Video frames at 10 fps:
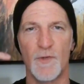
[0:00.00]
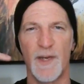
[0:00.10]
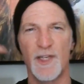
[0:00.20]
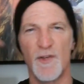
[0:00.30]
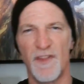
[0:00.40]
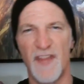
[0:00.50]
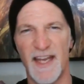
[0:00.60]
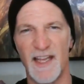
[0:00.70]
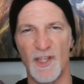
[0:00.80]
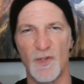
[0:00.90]
way, to you
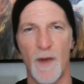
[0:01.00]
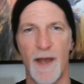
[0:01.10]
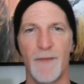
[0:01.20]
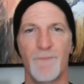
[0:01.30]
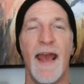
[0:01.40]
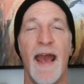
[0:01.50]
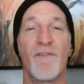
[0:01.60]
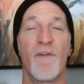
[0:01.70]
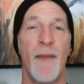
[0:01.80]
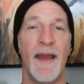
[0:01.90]
thinking this way?
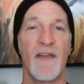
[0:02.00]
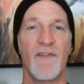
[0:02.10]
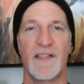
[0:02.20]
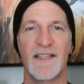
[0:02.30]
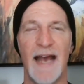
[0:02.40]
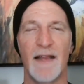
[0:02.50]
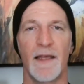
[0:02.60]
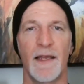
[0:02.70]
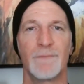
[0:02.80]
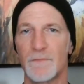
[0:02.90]
And for many of us,
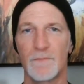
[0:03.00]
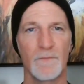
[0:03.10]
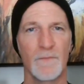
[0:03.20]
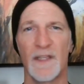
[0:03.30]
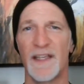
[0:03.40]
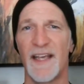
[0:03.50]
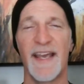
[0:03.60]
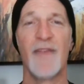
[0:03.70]
sadly, it came